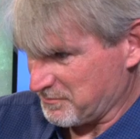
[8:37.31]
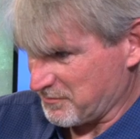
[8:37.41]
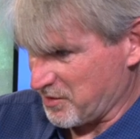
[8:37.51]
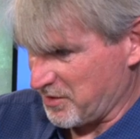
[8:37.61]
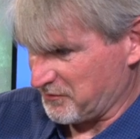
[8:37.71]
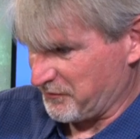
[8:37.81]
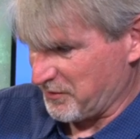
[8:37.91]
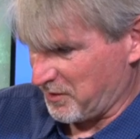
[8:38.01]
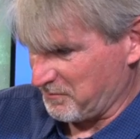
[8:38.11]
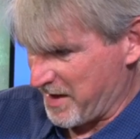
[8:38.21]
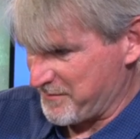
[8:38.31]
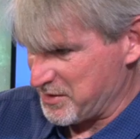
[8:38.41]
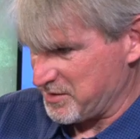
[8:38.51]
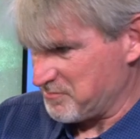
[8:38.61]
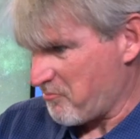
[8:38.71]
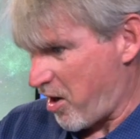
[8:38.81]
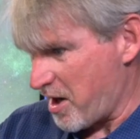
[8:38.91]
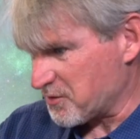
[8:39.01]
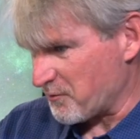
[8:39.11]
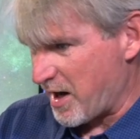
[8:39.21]
I'm going to, you know, maybe
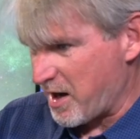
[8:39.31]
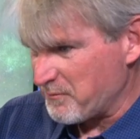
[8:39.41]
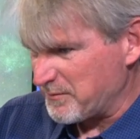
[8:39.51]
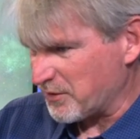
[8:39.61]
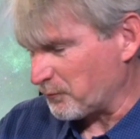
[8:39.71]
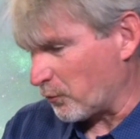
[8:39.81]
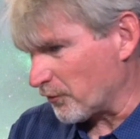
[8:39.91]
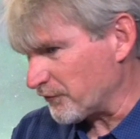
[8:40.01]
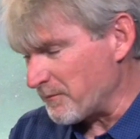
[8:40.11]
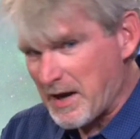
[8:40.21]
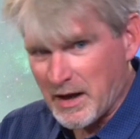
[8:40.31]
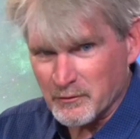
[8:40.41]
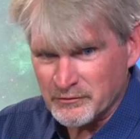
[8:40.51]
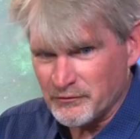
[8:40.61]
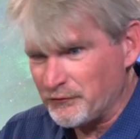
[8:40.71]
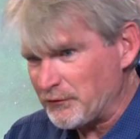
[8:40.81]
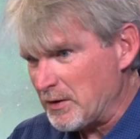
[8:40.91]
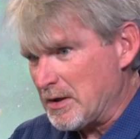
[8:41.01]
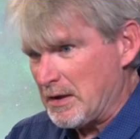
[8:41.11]
hike around, maybe explore some mountains.